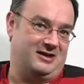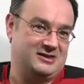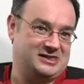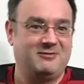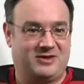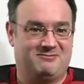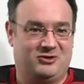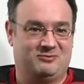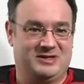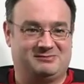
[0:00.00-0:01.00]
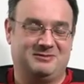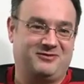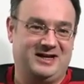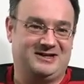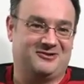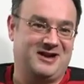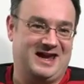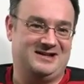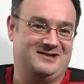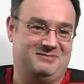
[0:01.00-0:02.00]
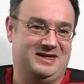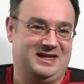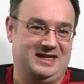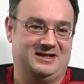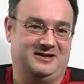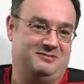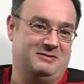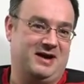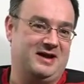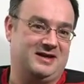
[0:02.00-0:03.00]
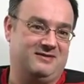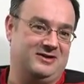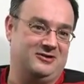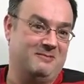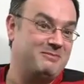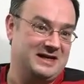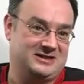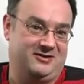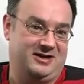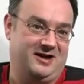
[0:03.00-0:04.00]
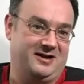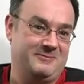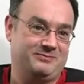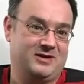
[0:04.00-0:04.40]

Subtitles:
some of the improvements, I'm afraid, are going to end up being eaten up by giving you a better AI.